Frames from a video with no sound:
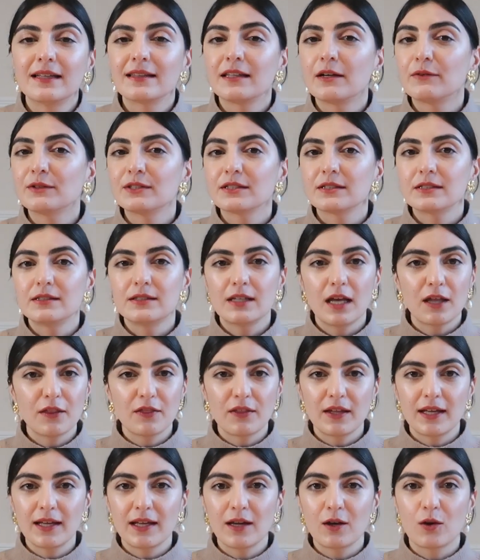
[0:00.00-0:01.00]
There is
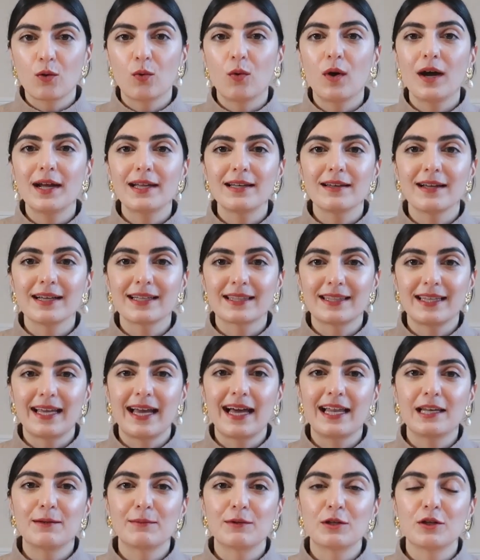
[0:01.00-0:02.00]
nothing quite like the
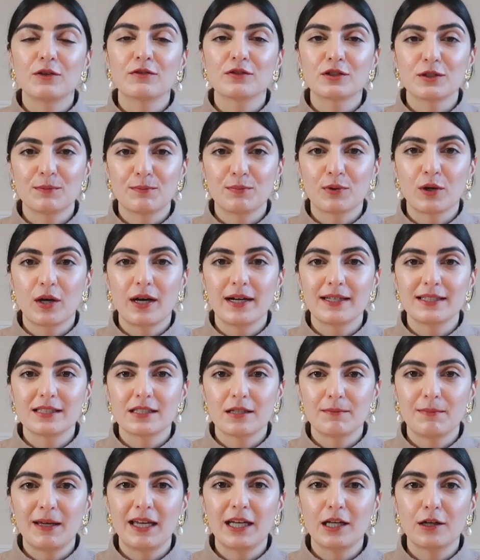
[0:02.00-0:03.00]
element of surprise
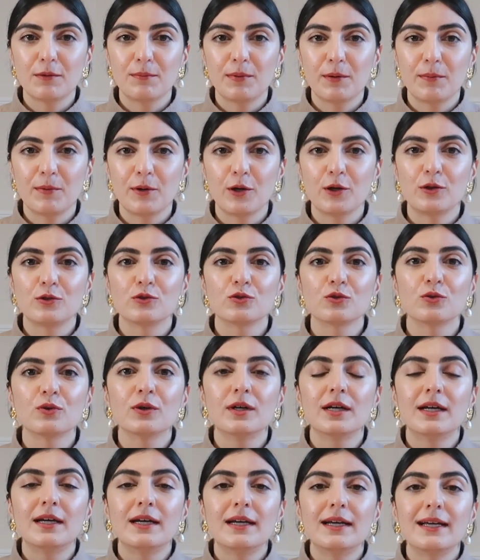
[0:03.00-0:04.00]
to make a
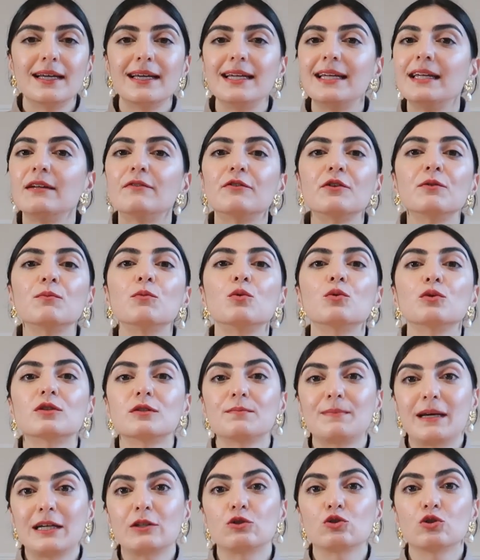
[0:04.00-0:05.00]
proposal even more
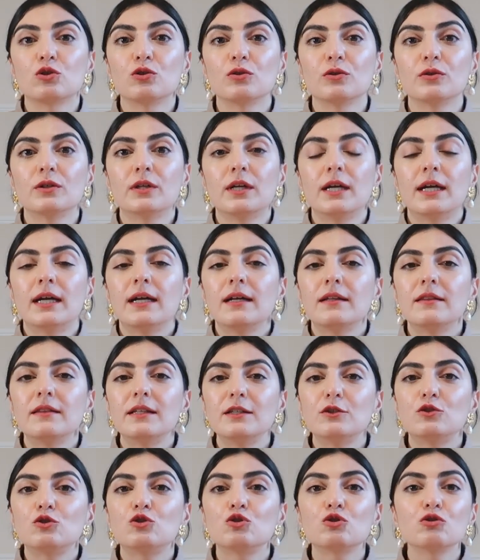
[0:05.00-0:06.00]
special.
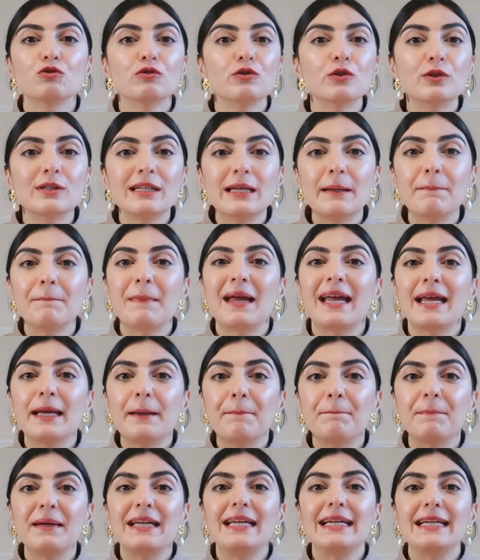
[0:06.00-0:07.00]
This truly
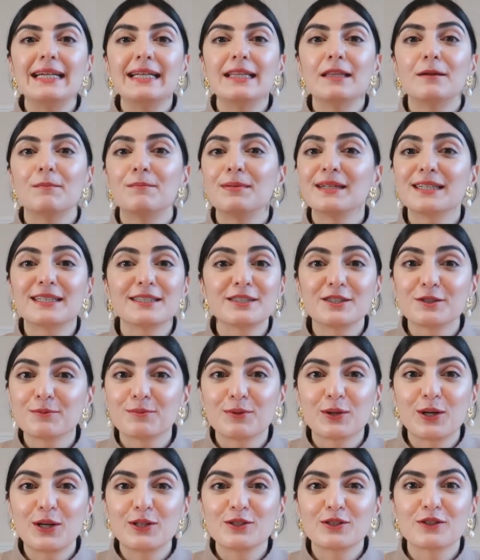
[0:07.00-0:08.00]
may be the biggest
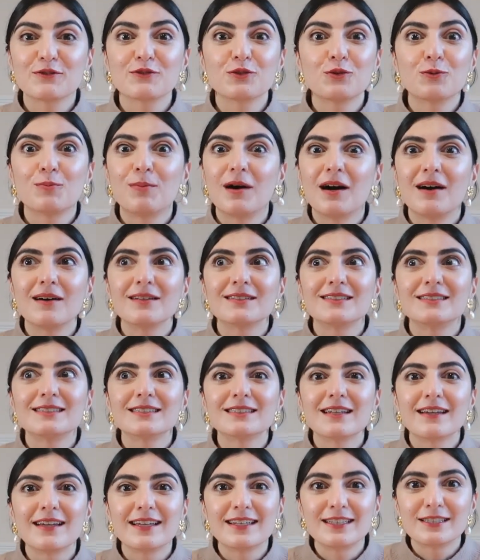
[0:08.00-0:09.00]
surprise of your
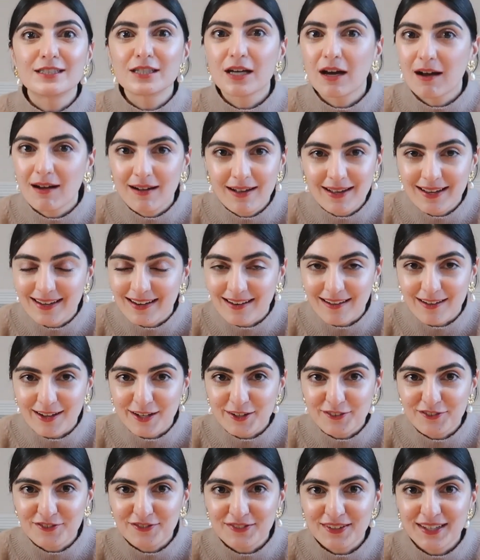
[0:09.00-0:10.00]
partner's entire
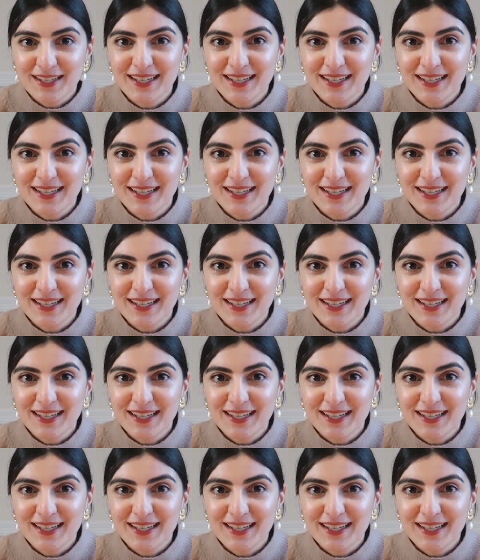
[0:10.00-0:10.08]
life.